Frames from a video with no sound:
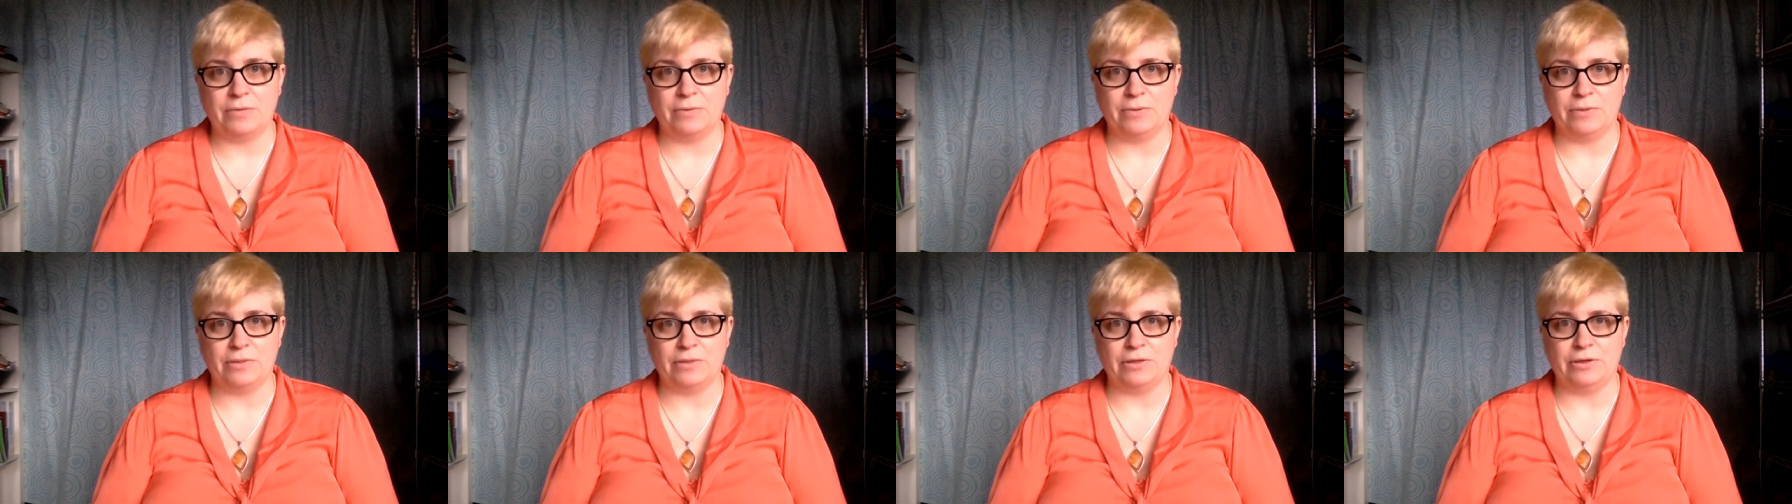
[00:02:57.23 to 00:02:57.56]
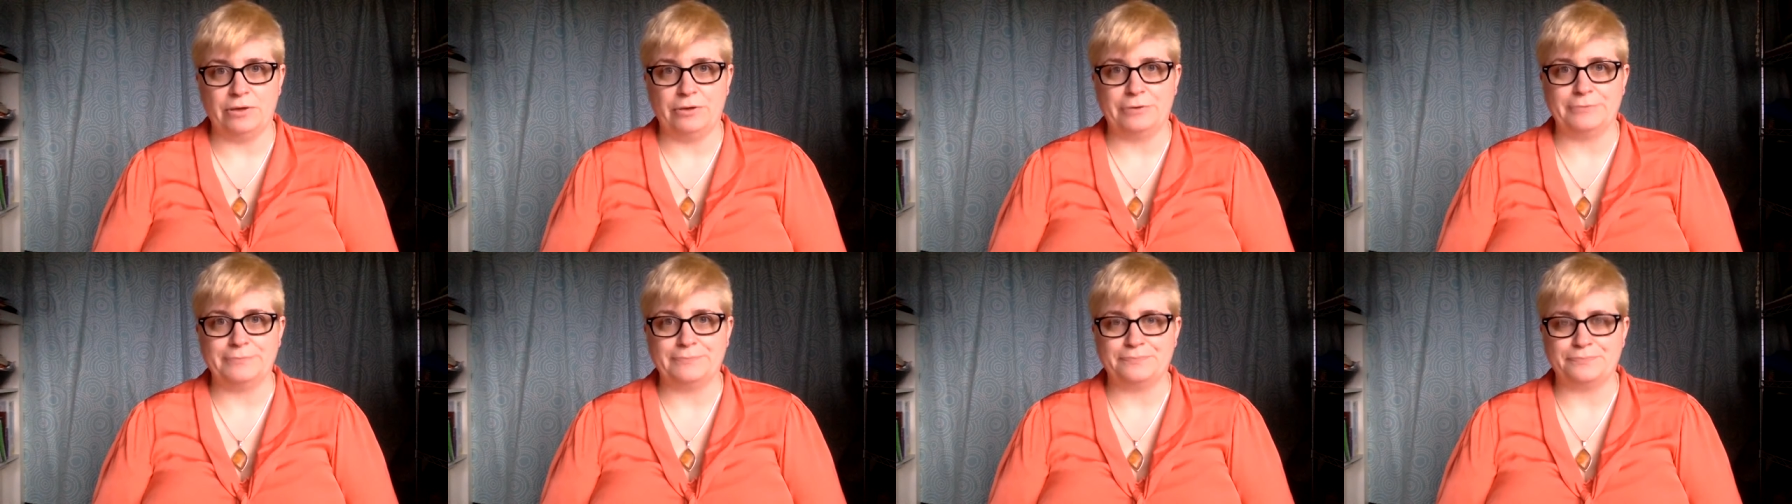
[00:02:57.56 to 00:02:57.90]
with
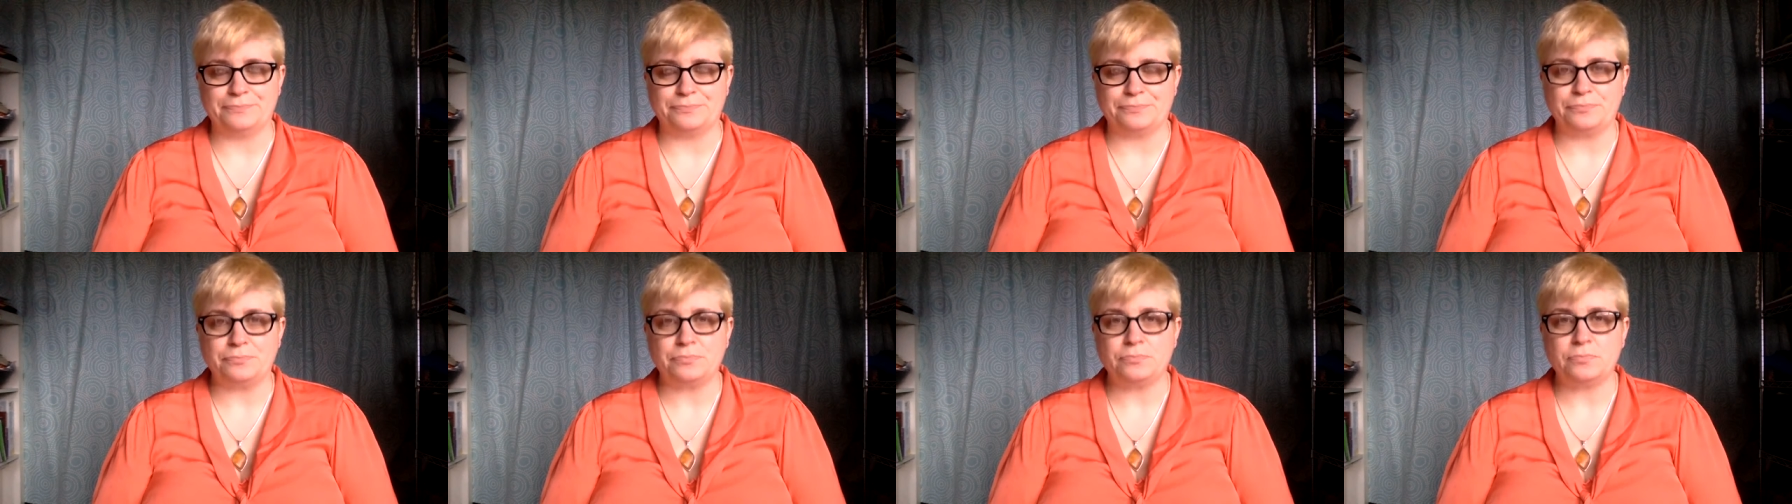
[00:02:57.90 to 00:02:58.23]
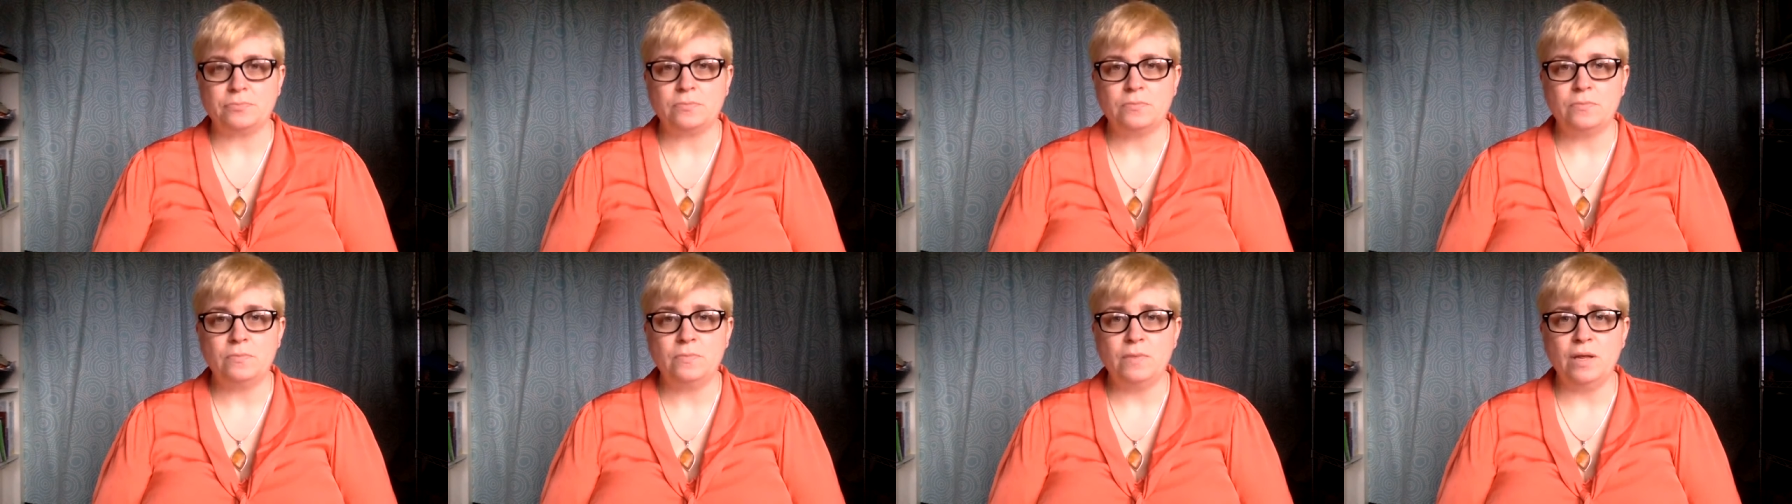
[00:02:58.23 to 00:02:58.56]
you,
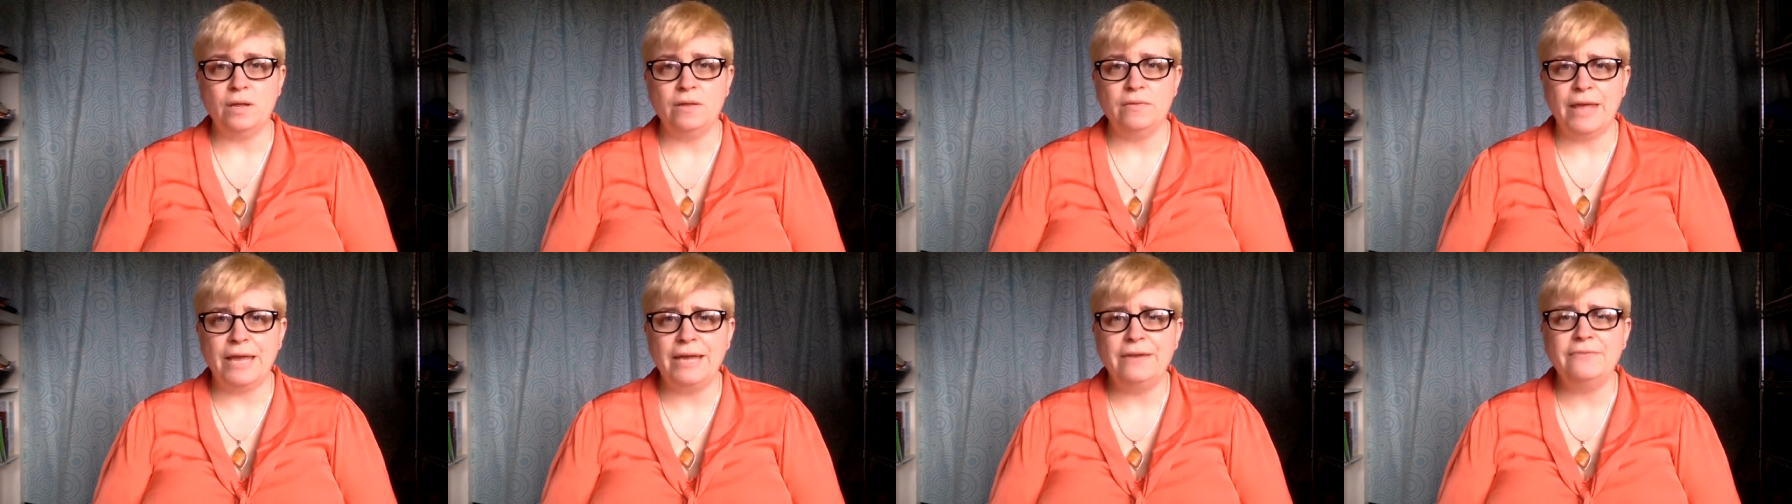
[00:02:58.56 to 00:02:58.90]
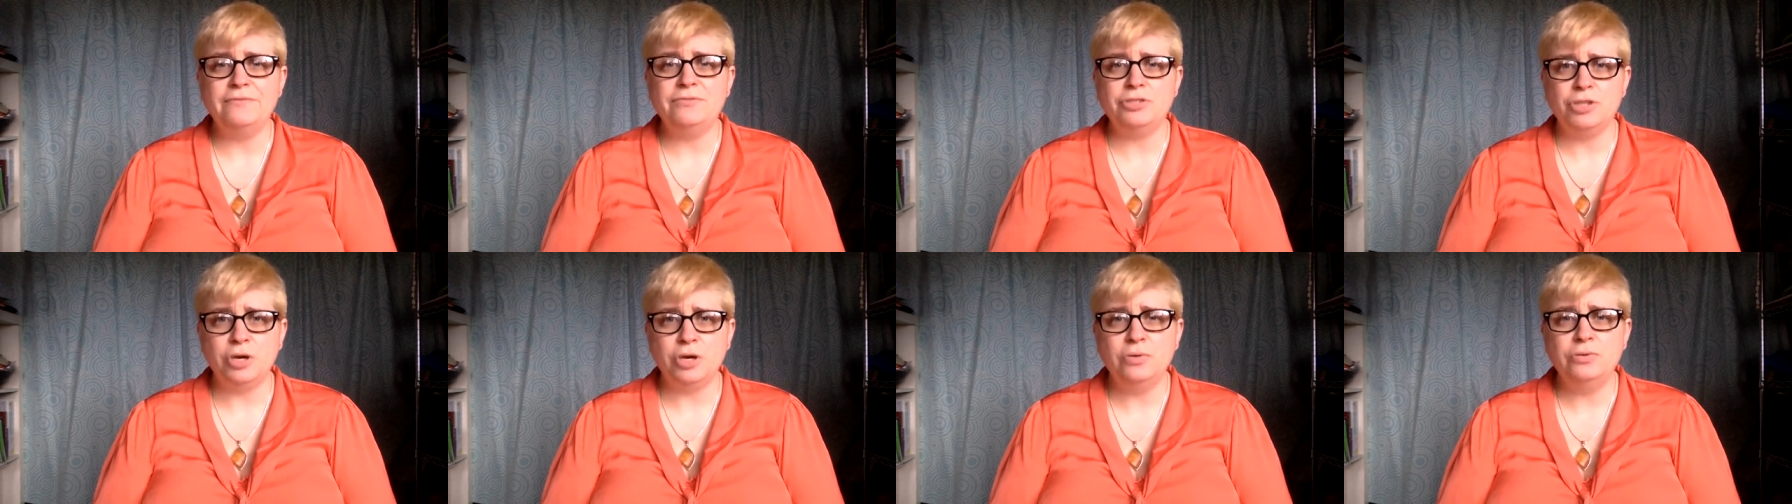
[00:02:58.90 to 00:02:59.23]

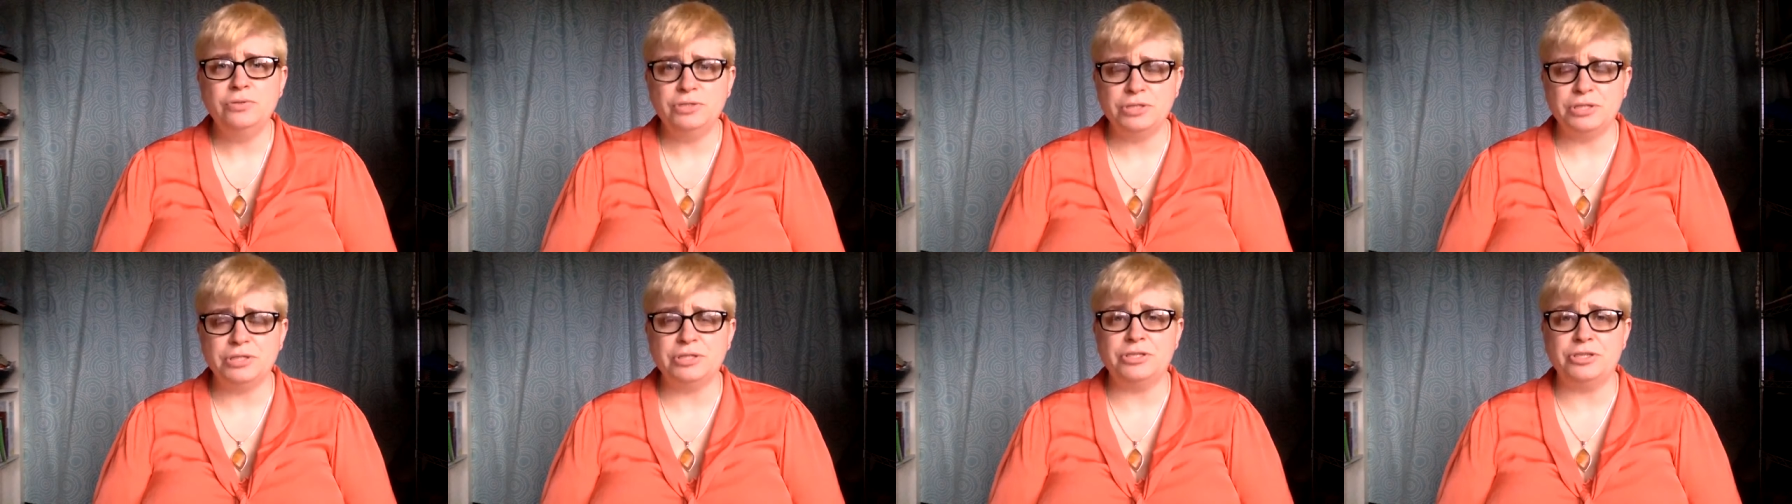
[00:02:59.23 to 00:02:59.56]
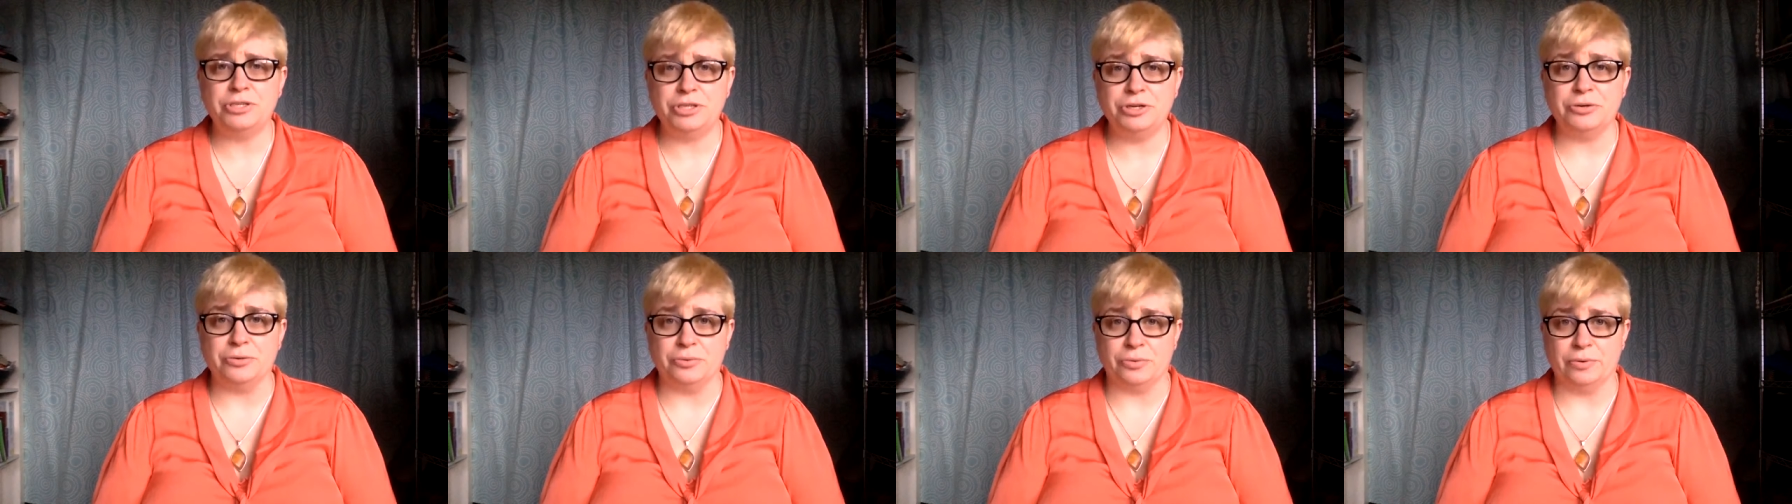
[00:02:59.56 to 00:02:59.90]
they've chosen
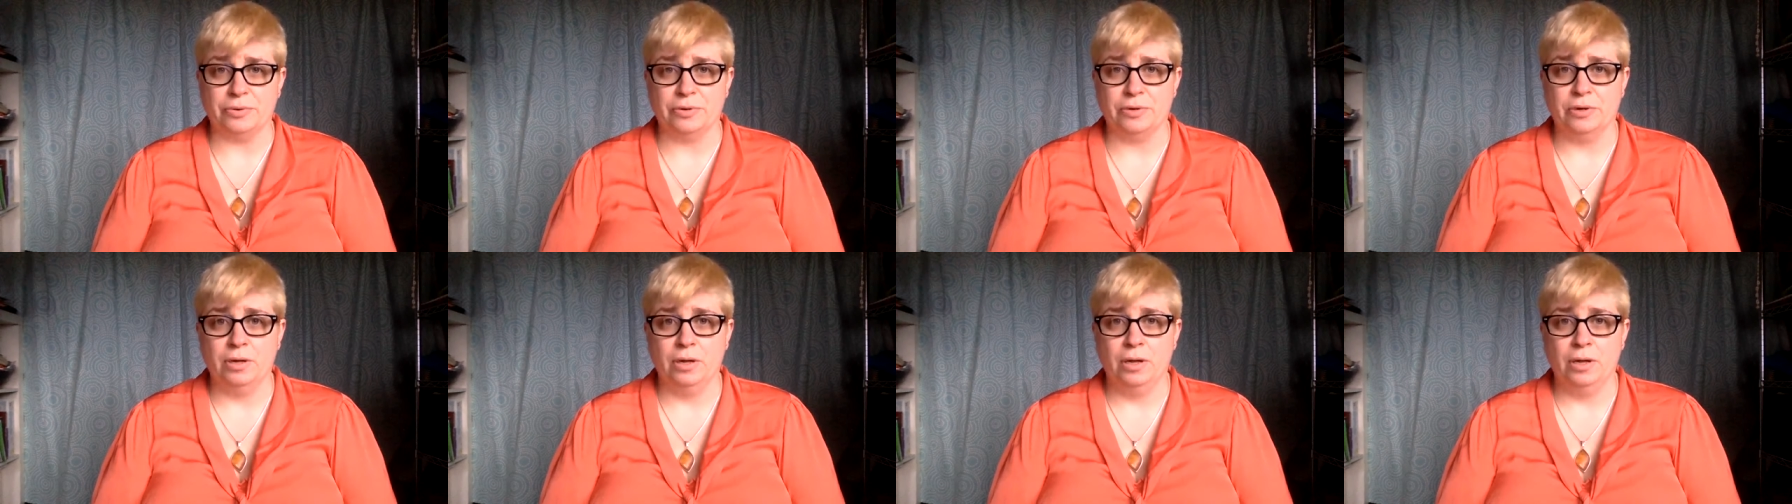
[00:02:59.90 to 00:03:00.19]
you.